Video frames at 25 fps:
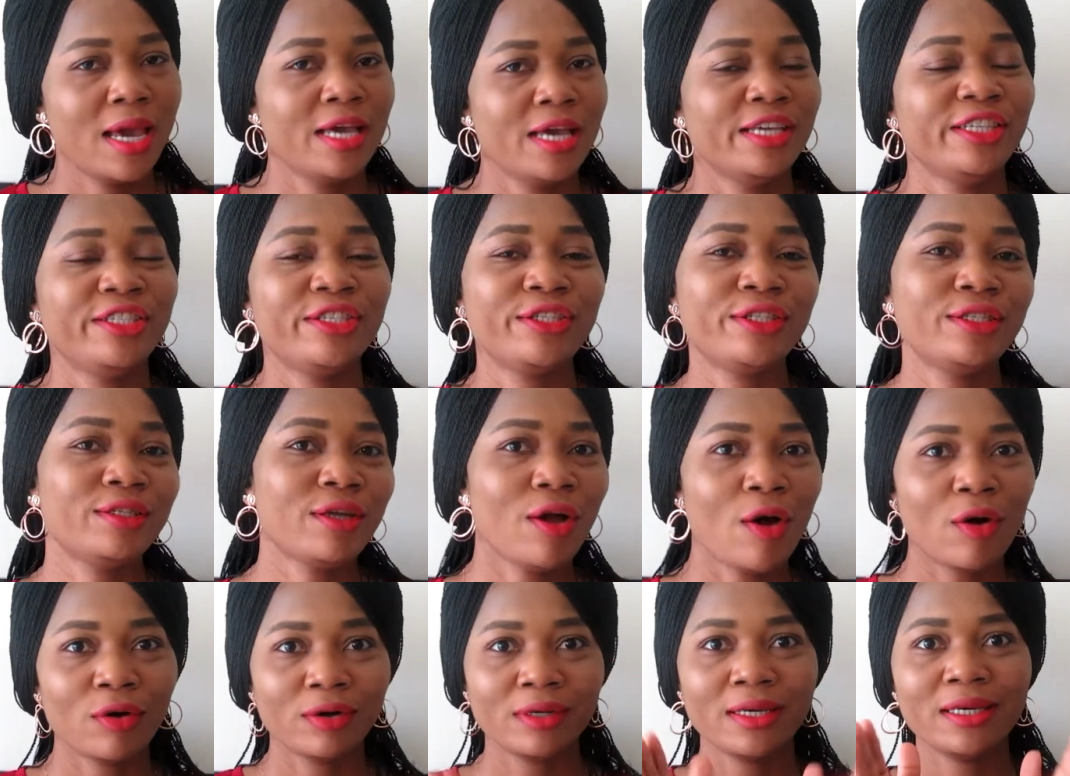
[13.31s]

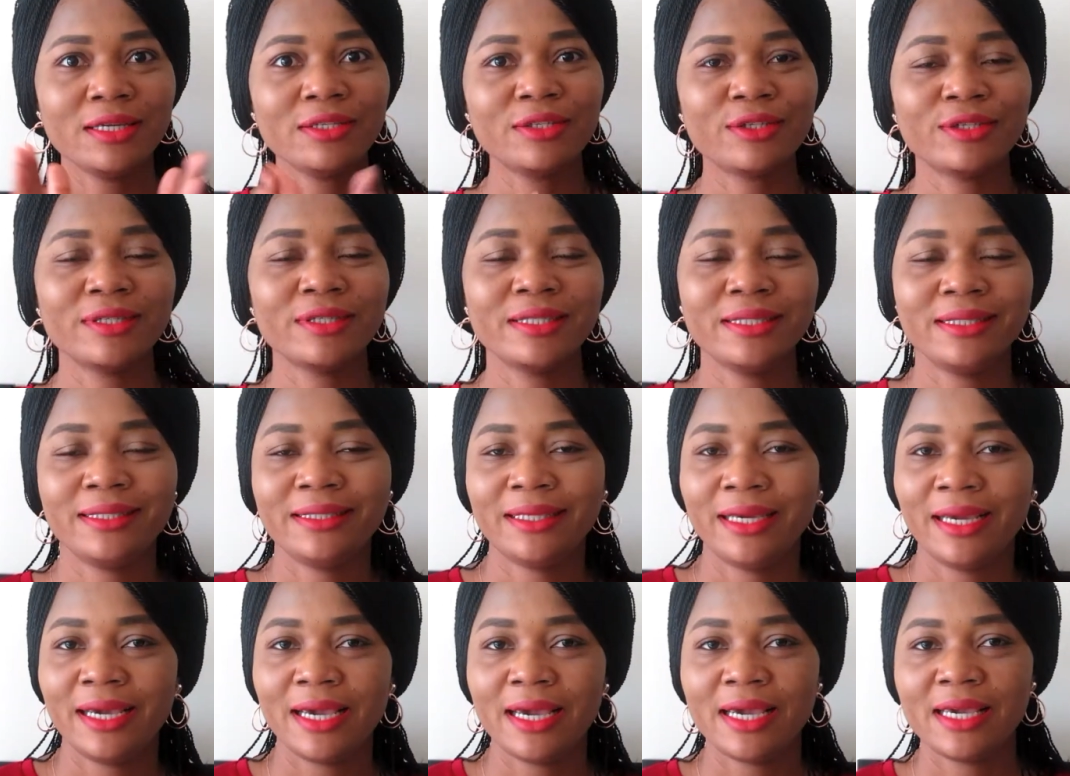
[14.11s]
So in
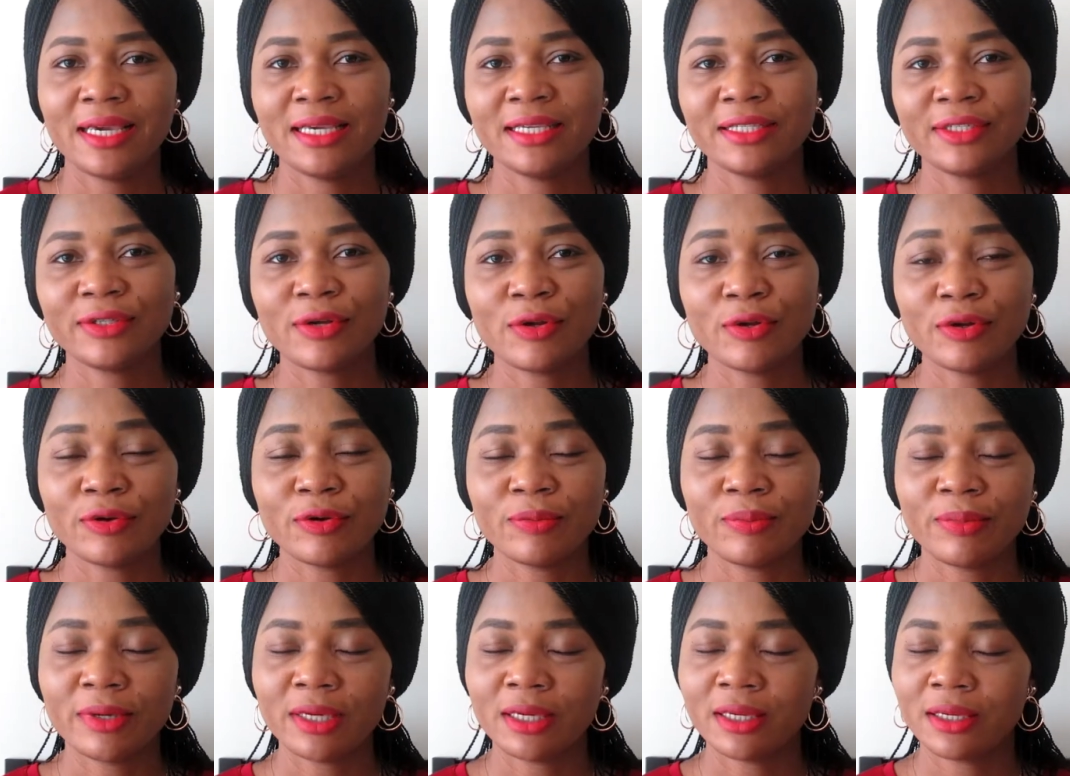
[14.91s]
today is gonna
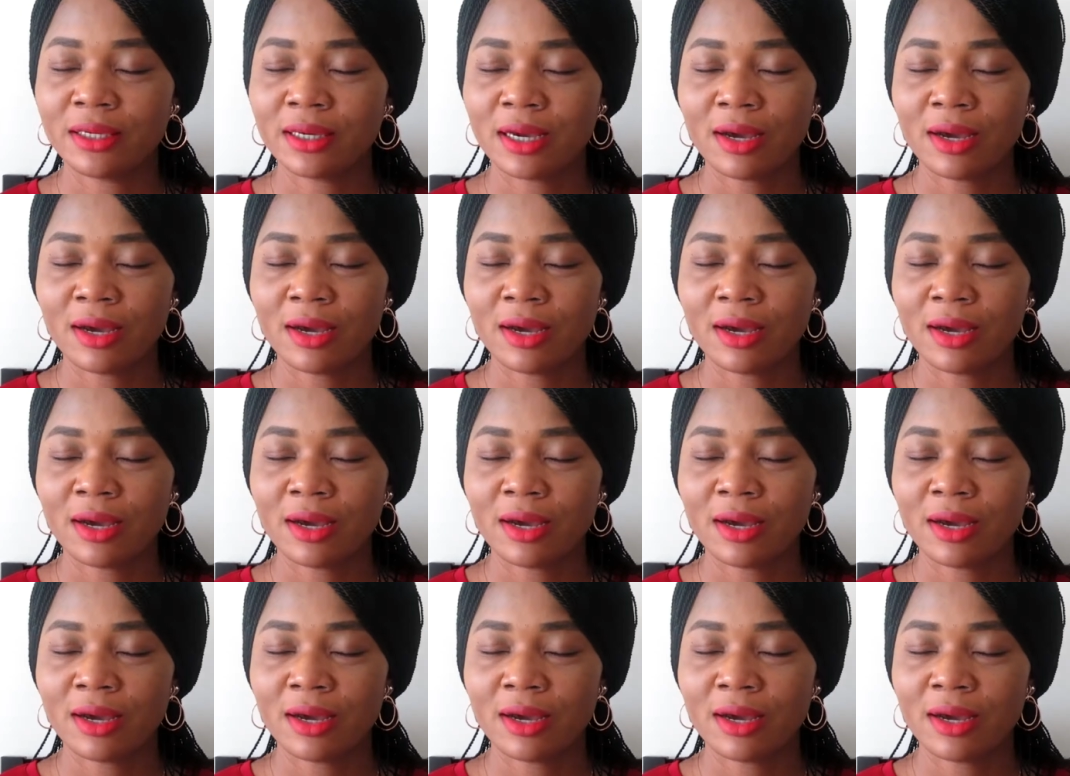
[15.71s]
be